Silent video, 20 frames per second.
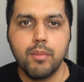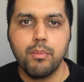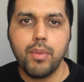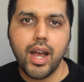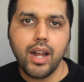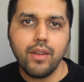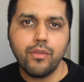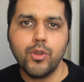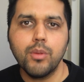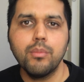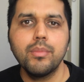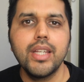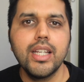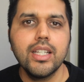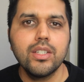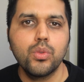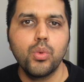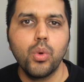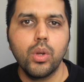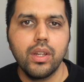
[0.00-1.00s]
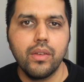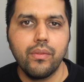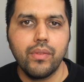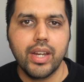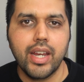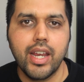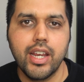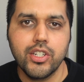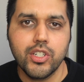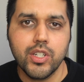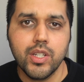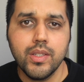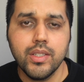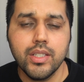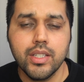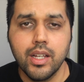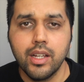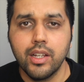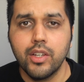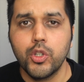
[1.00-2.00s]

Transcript: Apart from these qualifications,